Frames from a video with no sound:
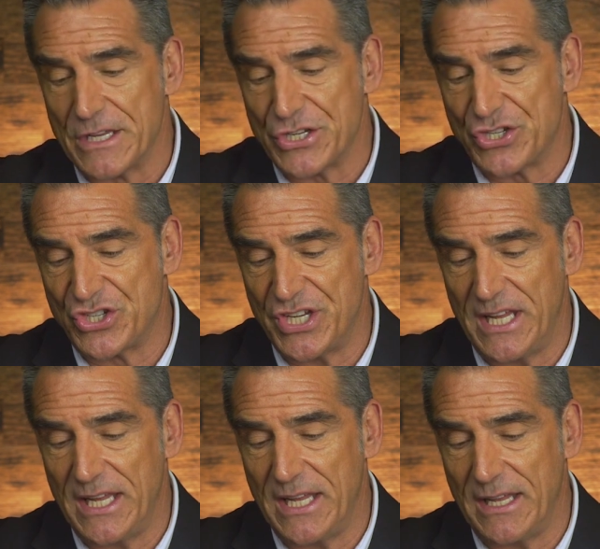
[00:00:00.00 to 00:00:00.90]

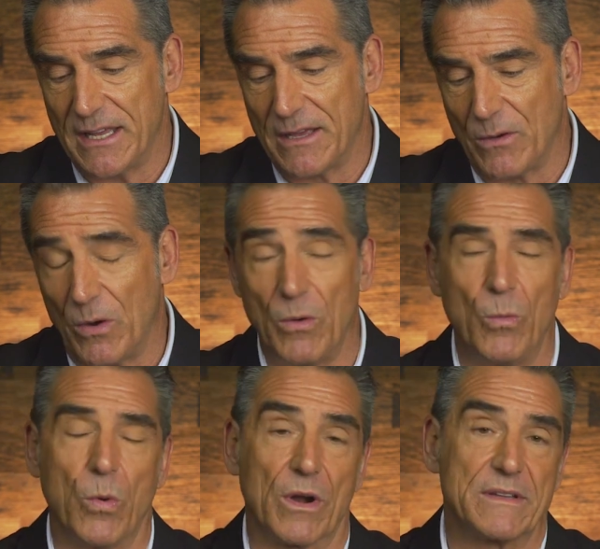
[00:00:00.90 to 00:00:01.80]
she
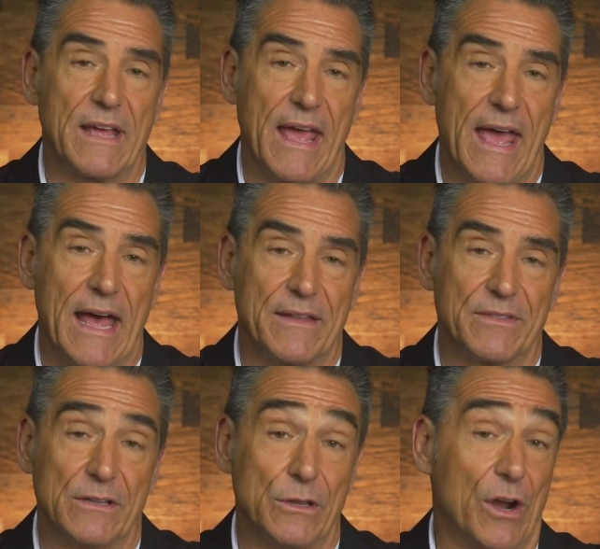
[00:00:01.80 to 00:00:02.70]
worked at
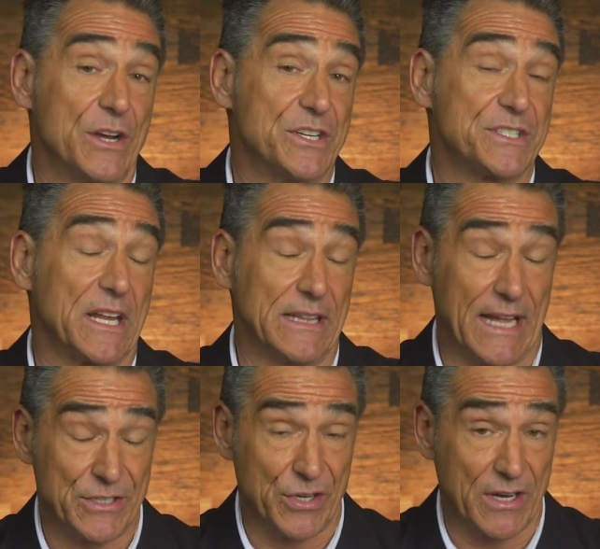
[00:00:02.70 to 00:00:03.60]
the largest
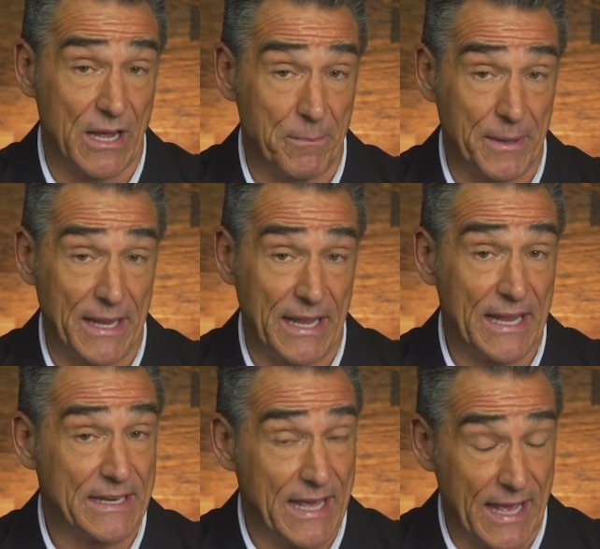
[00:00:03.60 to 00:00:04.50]
electric company
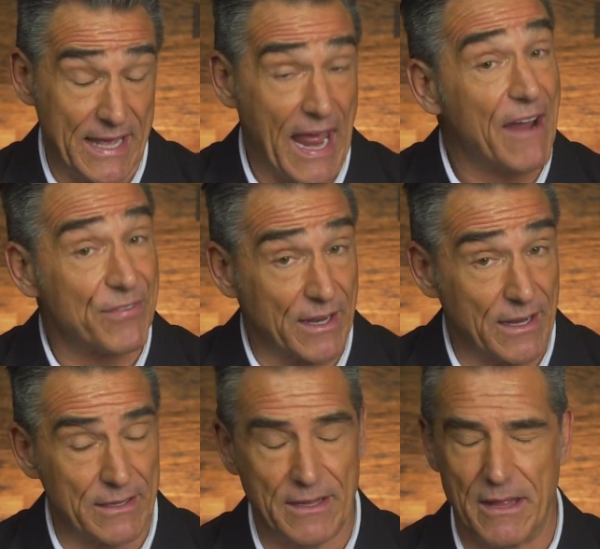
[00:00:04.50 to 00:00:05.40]
in
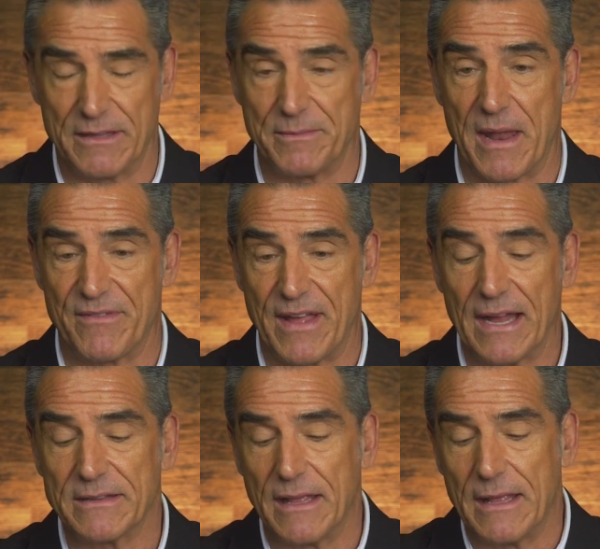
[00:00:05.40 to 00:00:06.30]
Africa, as a matter of
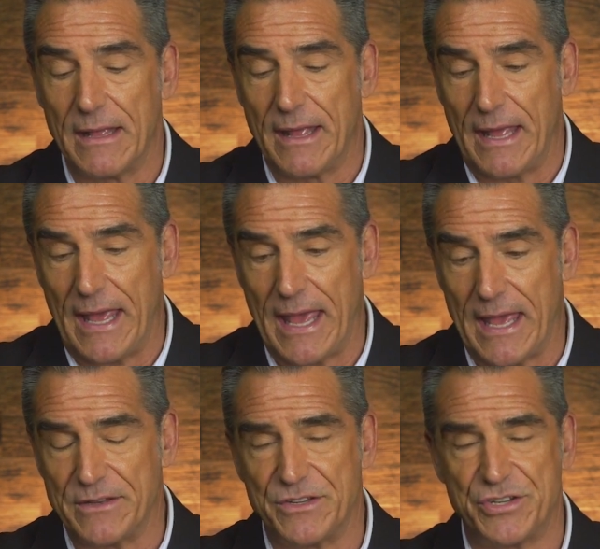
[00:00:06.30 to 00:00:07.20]
fact.
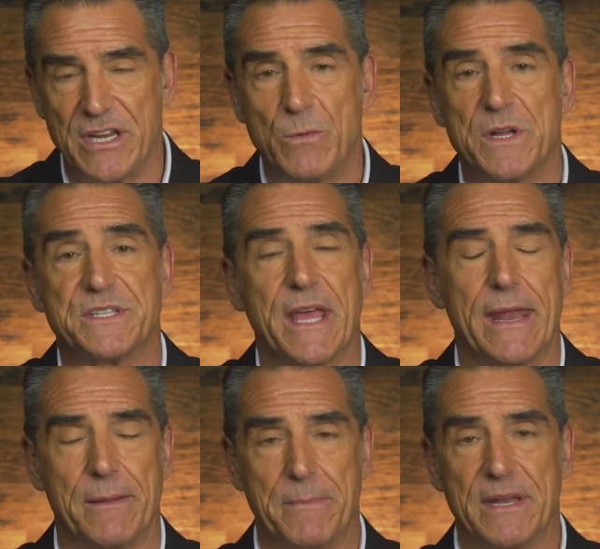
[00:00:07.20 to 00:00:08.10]
And she was
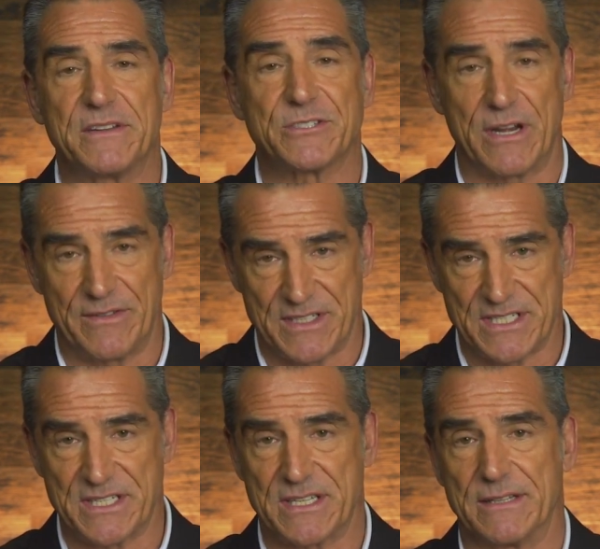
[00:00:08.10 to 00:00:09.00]
an administrative
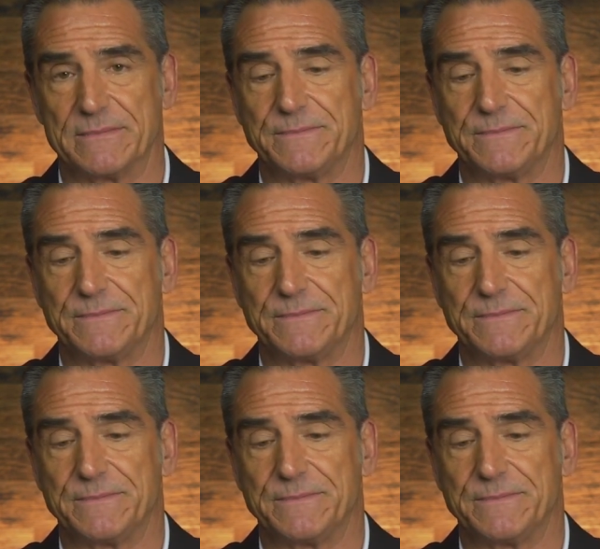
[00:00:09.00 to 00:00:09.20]
assistant,